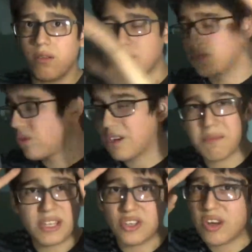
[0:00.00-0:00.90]
Just trying to
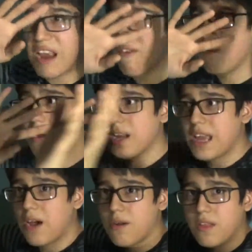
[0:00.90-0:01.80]
picture
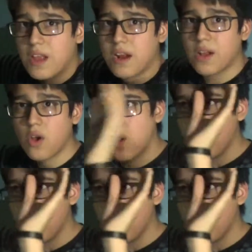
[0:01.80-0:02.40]
everybody out of there, like.